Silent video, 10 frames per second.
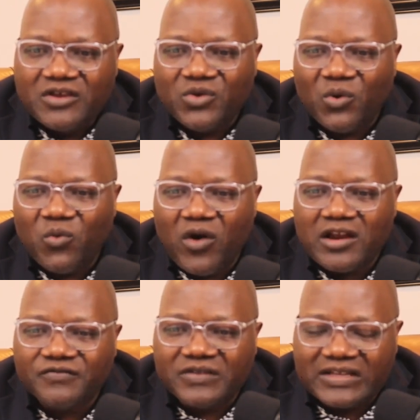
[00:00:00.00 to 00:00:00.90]
You're one
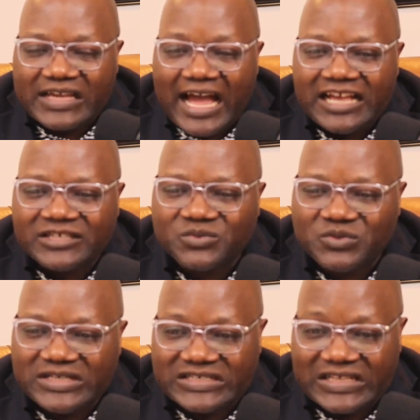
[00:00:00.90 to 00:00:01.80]
of the guys who
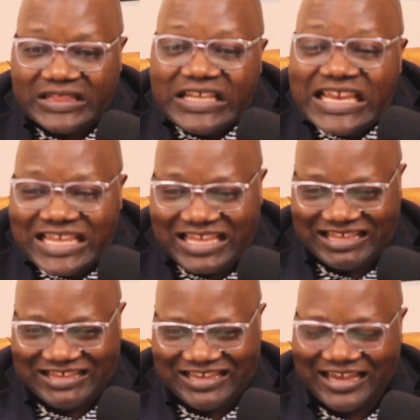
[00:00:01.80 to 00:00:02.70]
is leading